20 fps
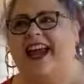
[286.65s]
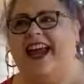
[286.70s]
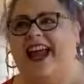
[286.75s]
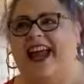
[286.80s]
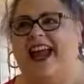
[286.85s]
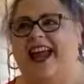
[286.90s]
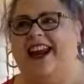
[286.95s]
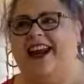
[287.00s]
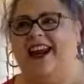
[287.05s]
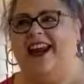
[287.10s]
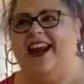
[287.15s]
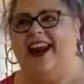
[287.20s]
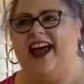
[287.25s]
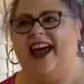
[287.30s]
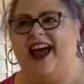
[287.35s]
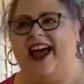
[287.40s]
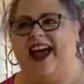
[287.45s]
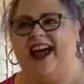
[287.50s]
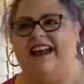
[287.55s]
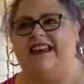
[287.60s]
And
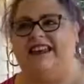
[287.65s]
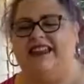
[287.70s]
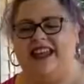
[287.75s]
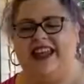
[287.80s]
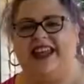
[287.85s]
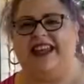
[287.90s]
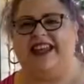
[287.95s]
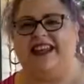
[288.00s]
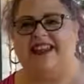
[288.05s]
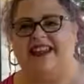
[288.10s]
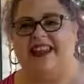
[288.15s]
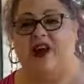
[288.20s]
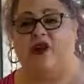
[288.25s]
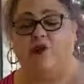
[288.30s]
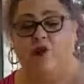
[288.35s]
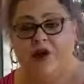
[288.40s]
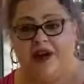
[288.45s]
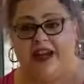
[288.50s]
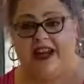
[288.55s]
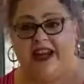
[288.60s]
I think
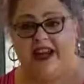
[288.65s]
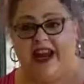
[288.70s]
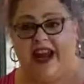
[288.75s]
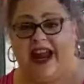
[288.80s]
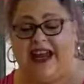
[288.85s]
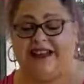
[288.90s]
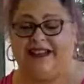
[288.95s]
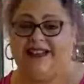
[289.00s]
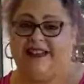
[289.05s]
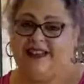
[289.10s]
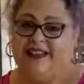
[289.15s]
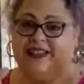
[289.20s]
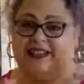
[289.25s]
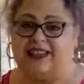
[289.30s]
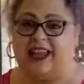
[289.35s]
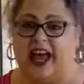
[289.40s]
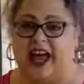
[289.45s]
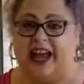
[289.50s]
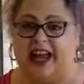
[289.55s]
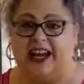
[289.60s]
that we as a
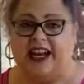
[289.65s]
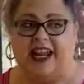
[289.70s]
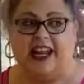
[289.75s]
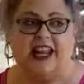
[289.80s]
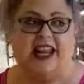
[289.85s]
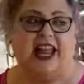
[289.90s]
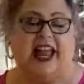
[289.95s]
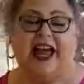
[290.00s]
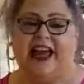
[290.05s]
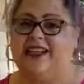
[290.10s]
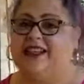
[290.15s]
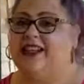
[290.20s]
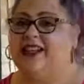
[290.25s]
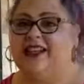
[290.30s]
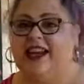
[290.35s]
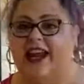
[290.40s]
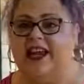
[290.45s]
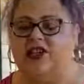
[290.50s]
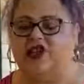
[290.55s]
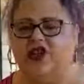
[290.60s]
society, as a
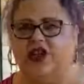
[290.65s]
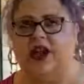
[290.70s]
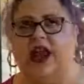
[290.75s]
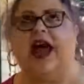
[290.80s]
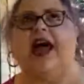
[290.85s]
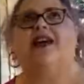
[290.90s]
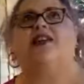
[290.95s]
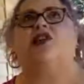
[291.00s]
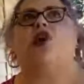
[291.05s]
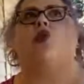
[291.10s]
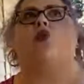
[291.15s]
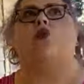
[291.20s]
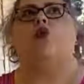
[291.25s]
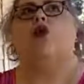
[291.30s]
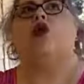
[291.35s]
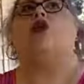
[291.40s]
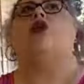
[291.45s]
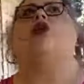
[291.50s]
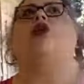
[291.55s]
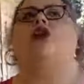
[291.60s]
nation, as a
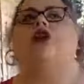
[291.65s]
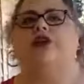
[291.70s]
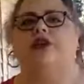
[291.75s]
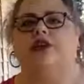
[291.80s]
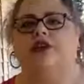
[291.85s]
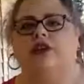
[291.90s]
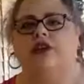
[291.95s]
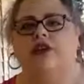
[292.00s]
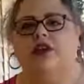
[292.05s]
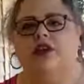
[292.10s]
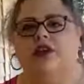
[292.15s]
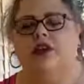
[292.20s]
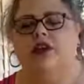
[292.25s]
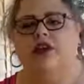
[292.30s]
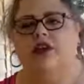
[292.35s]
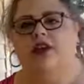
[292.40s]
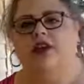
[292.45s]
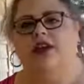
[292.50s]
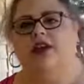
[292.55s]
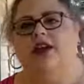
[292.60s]
world
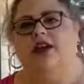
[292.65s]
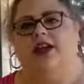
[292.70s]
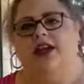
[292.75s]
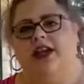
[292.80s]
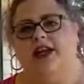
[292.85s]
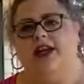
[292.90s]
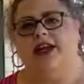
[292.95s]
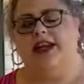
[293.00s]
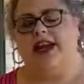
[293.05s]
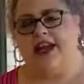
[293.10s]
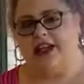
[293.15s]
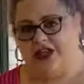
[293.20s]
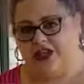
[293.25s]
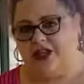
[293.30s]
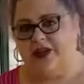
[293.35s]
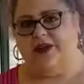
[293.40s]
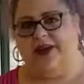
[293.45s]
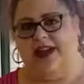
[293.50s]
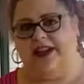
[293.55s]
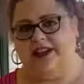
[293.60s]
can
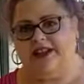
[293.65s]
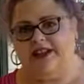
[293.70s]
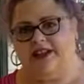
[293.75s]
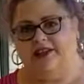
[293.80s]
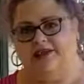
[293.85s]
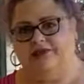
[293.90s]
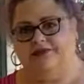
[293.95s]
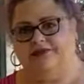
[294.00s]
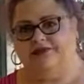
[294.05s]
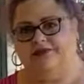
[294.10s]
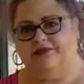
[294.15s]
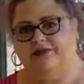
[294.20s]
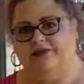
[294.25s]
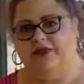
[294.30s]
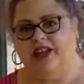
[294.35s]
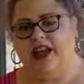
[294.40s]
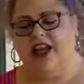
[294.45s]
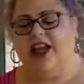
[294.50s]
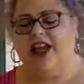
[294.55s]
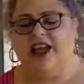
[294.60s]
do it.
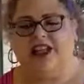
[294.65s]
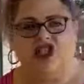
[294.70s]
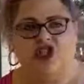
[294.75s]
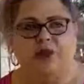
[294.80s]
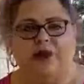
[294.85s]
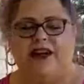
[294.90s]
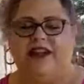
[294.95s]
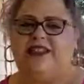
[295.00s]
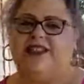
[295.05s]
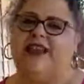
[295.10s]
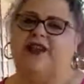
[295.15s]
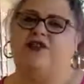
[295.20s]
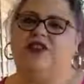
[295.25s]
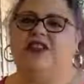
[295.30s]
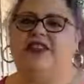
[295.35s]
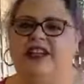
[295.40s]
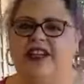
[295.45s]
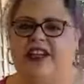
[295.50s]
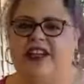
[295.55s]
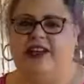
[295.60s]
It's
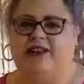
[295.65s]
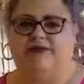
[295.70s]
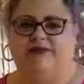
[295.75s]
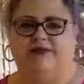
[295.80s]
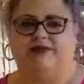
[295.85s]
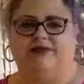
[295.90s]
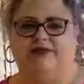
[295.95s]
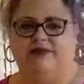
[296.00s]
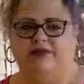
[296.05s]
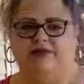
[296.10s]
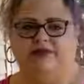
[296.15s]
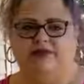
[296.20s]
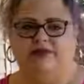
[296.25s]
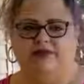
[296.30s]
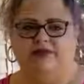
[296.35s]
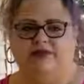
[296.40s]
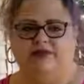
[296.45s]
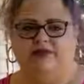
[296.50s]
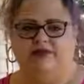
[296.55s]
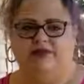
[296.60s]
2017.
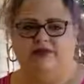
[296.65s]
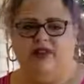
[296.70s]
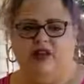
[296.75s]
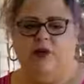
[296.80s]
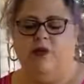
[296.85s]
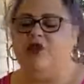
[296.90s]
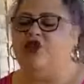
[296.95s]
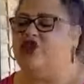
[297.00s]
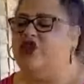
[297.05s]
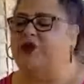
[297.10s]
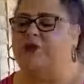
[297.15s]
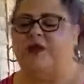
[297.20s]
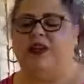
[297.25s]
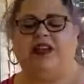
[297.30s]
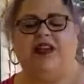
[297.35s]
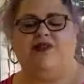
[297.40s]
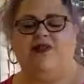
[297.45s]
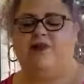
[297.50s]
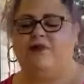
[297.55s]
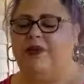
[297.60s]
We should have been
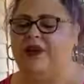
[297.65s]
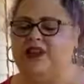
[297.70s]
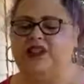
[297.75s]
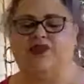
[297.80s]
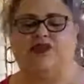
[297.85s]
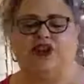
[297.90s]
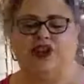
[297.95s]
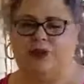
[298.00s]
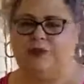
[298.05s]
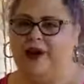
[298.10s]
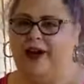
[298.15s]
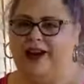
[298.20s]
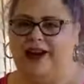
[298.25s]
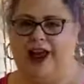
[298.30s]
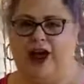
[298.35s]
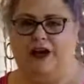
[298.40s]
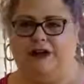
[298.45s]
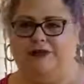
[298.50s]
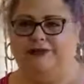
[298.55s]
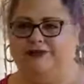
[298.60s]
living peacefully by
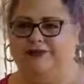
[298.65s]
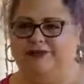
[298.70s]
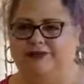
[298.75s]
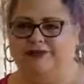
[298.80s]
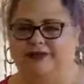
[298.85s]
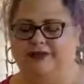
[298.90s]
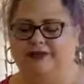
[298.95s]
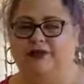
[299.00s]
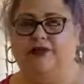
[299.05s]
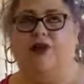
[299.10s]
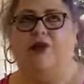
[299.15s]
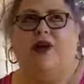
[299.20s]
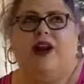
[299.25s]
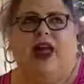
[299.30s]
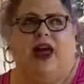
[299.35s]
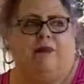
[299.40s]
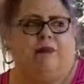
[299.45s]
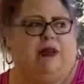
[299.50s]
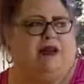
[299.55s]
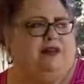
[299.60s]
now. What
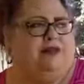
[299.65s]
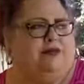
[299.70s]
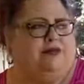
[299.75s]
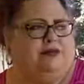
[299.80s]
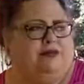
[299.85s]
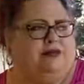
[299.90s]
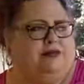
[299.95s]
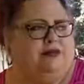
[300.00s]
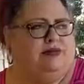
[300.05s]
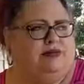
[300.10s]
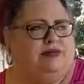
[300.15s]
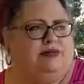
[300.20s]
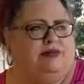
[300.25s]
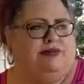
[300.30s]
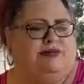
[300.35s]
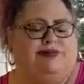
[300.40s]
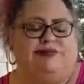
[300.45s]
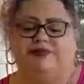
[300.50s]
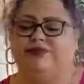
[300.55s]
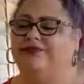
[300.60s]
happened?
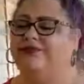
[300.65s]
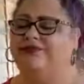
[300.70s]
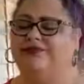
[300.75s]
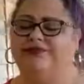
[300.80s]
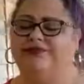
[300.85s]
Hmm?